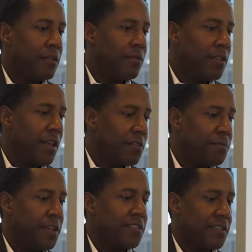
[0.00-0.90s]
the other
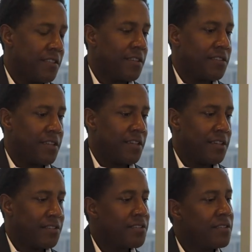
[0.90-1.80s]
piece of this
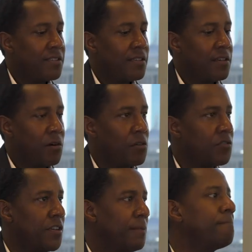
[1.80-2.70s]
is
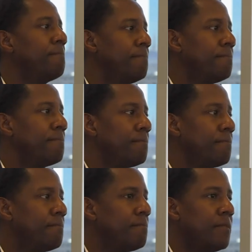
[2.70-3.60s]
ownership.
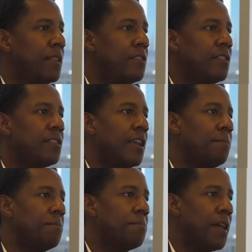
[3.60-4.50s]
This is a
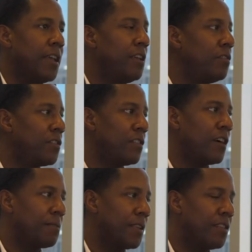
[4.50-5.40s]
big, you used to
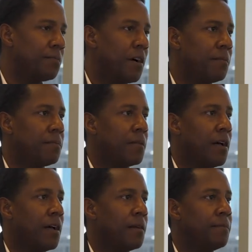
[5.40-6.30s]
talk about this, Bob. Mm
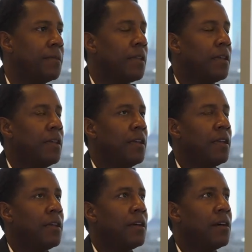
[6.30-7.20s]
-hmm. um,
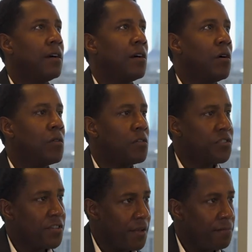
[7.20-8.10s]

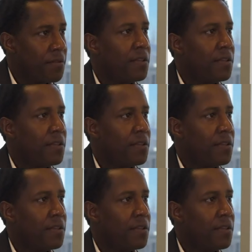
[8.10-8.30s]
ownership